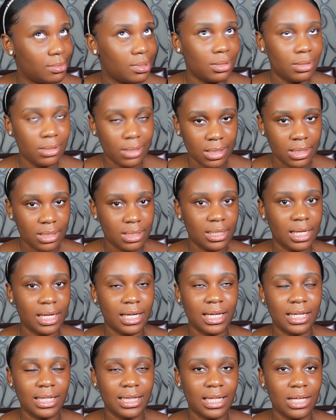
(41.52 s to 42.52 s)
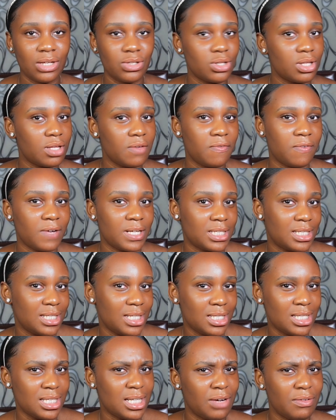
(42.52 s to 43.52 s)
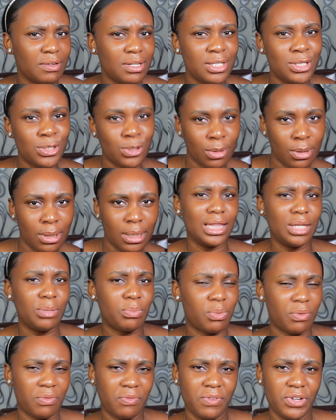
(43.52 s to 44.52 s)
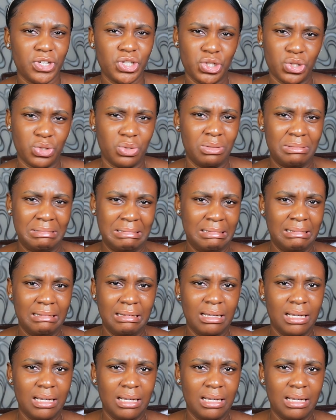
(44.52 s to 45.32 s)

be honest, like, there's nothing fascinating I really saw in the profession.